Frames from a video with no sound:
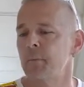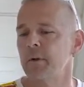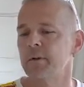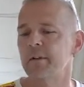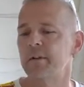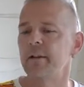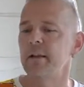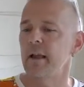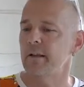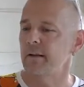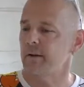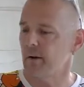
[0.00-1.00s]
the
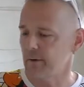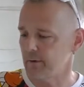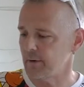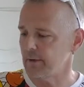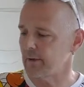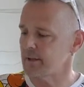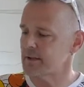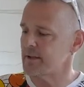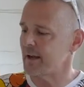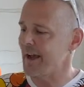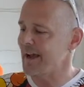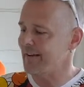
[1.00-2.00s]
T1800
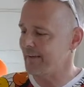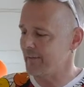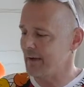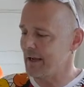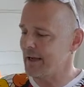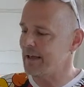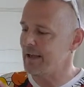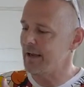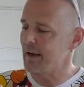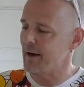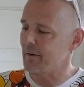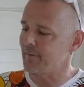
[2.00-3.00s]
doesn't have any
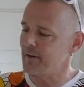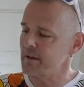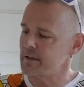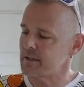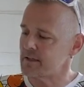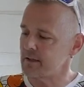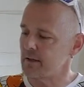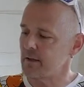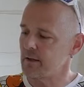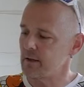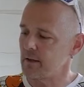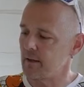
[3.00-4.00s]
air vents
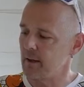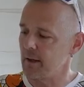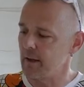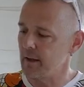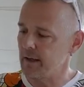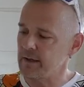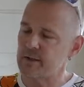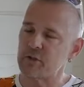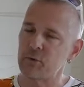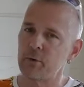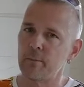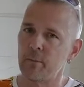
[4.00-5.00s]

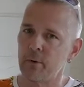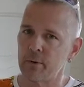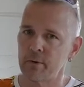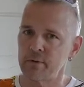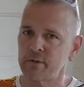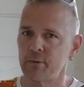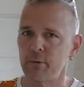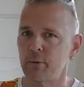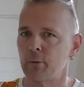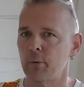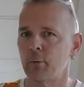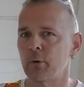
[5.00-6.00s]
into the motor, so
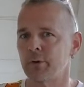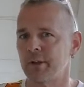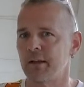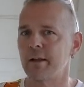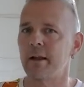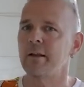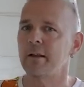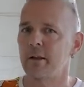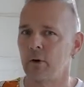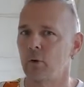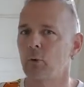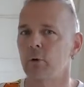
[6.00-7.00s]
you won't get any
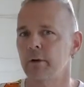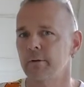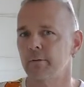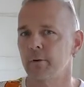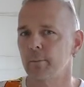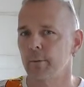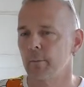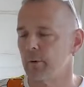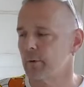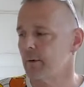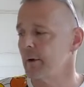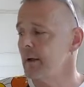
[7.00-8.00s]
cooling from the
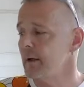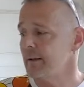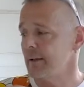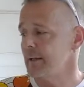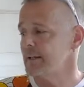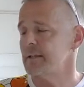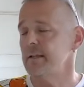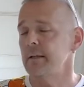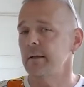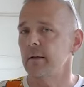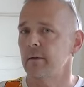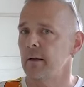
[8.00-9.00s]
motor. The
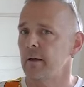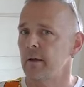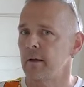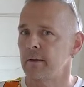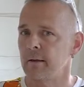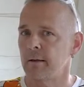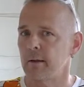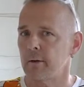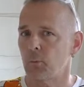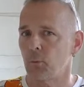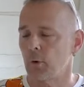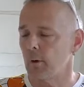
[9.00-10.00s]
ESC didn't
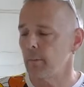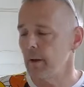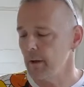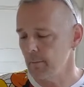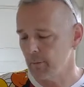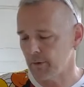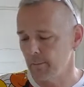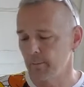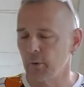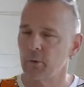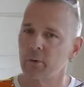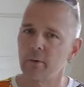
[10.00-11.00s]
get warm, but the
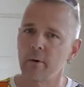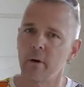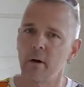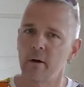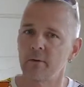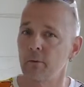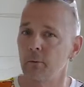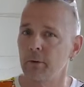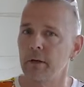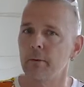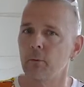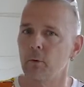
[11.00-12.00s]
motor got
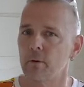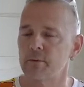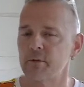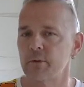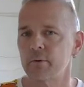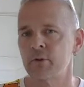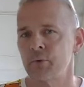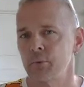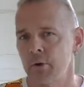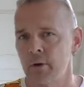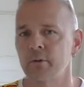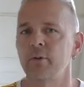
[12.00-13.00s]
really warm, so do
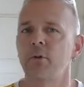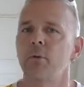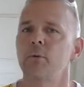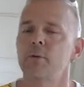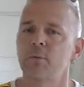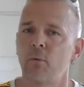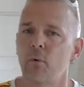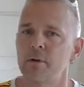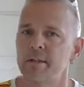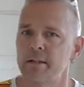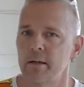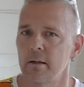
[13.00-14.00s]
not use 4
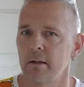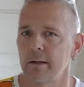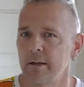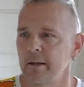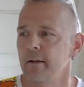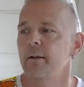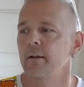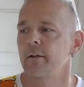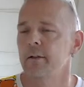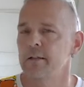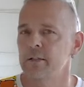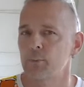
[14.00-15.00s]
cell in
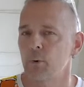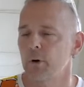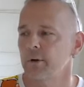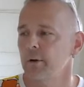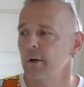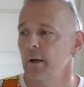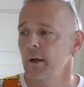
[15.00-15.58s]
this one,